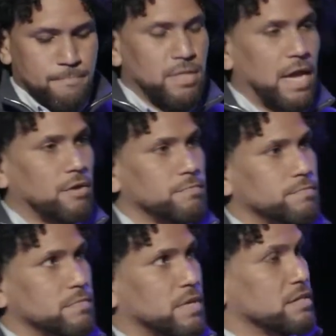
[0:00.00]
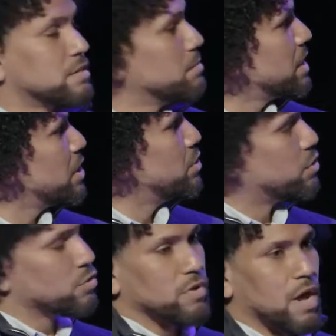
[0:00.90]
Now, as somebody who
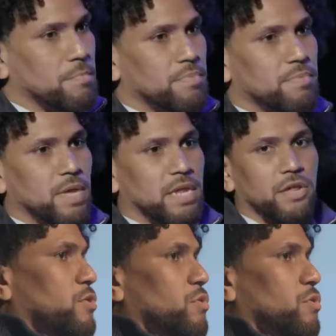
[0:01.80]
grew up in